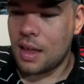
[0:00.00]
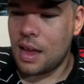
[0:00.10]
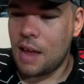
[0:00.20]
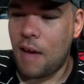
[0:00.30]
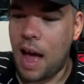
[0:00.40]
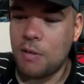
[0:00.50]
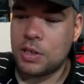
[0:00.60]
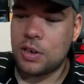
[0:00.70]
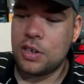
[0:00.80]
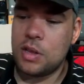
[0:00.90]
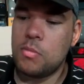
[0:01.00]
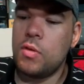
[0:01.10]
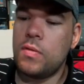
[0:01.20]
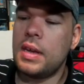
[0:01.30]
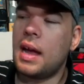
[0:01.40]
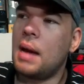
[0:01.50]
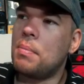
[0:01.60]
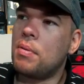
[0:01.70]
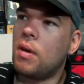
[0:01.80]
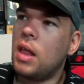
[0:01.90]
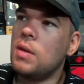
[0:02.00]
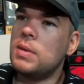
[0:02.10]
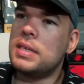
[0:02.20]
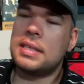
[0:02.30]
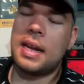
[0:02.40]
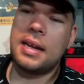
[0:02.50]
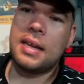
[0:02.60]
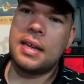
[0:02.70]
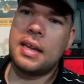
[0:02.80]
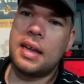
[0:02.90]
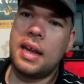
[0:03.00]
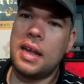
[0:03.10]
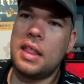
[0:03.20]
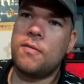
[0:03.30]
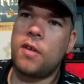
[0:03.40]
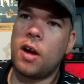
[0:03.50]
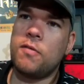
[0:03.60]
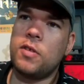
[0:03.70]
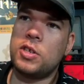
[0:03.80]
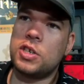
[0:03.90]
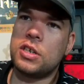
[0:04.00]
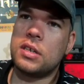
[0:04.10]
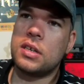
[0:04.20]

If I was going to do the movie, I probably would set it in the far future